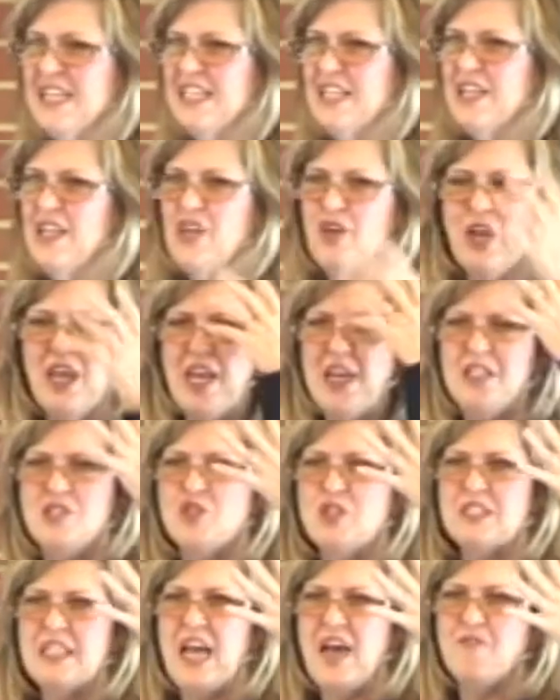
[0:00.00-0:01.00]
you can't
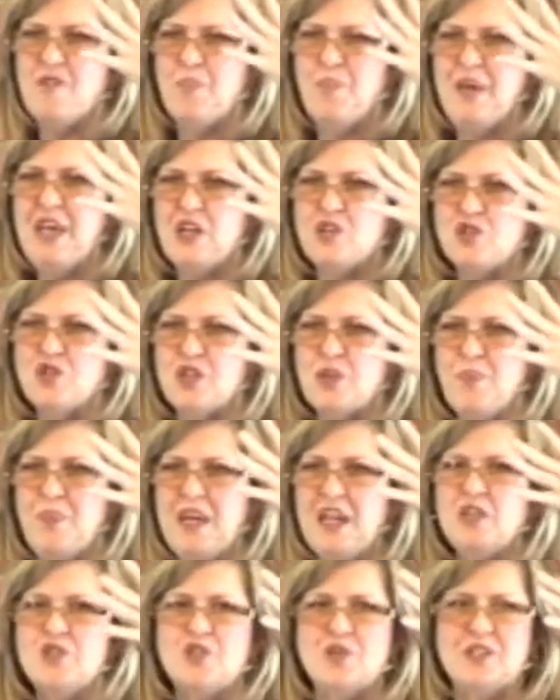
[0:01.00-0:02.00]
just have a picture. The
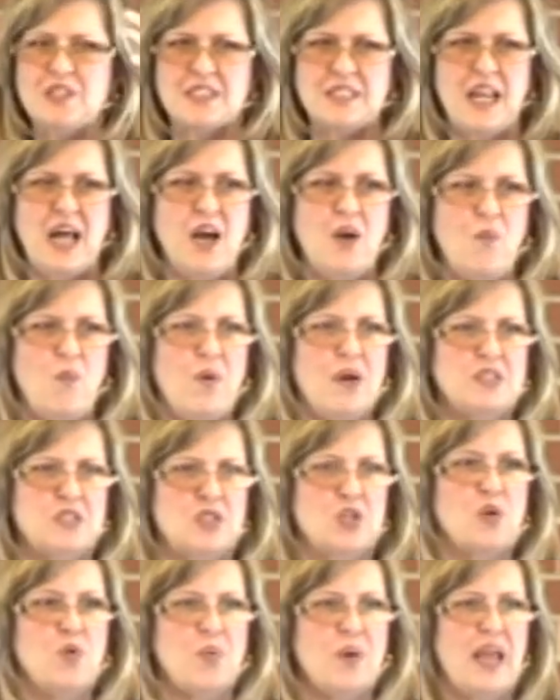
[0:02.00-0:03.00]
picture is not what's
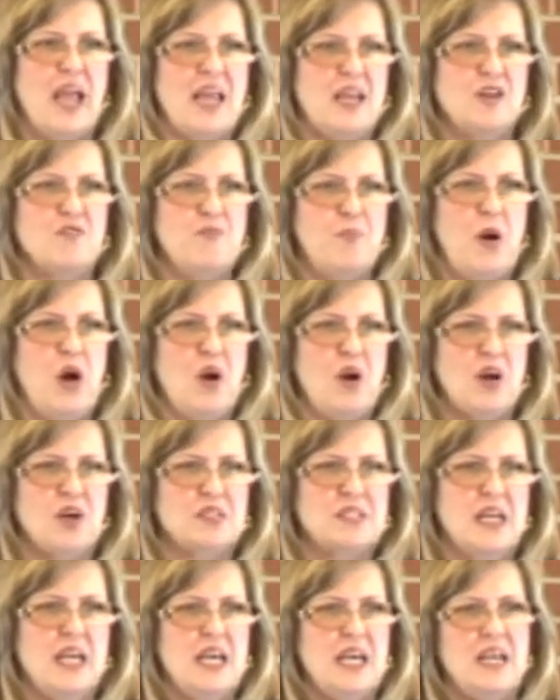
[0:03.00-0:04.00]
the creative
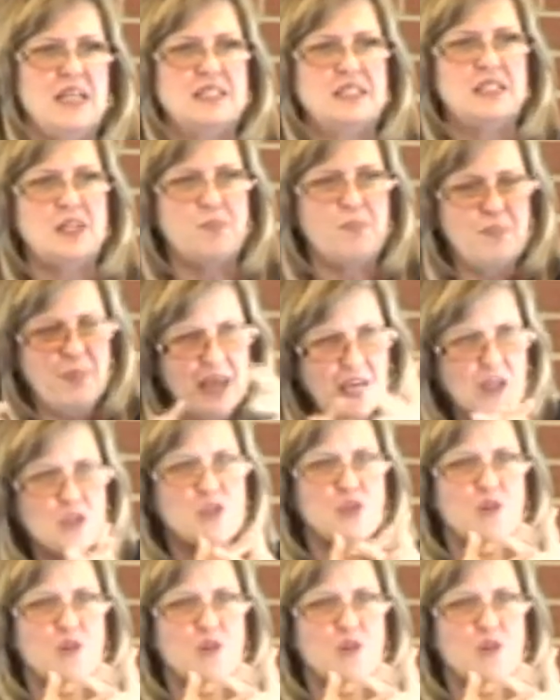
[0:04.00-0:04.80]
part. It's the picture